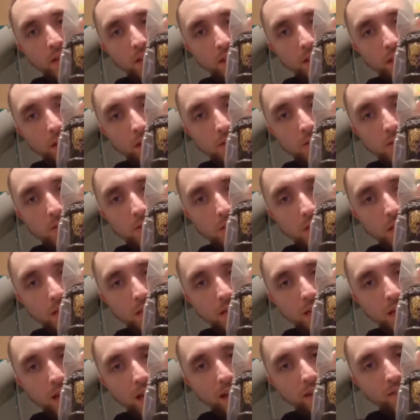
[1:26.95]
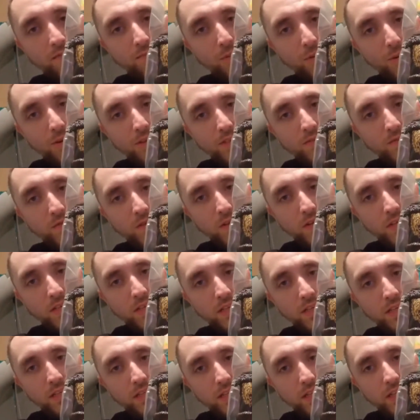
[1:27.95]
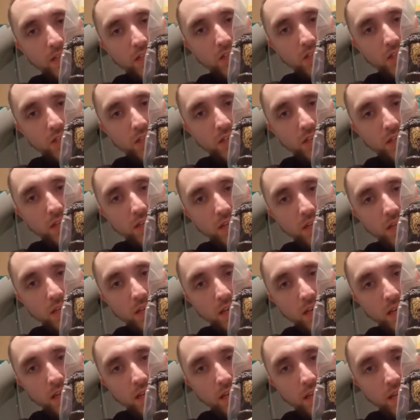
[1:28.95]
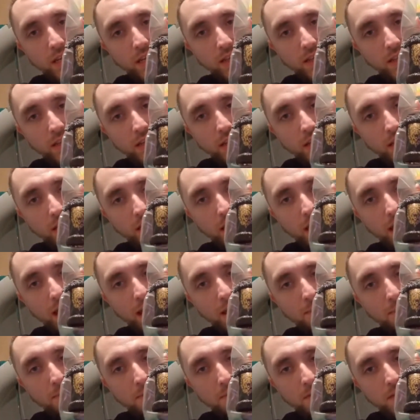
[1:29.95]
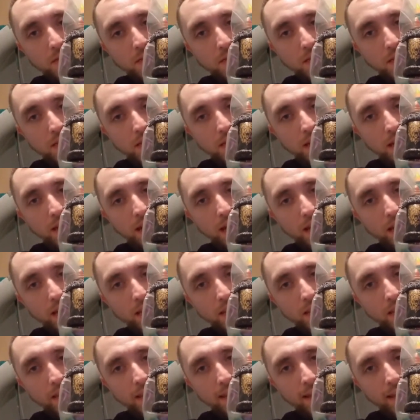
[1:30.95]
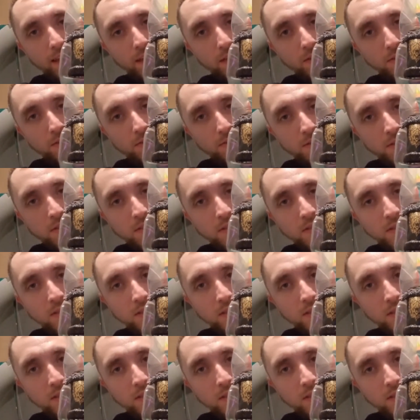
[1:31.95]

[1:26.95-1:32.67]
They also tend to have points of articulation in the kneecaps and in the ankles.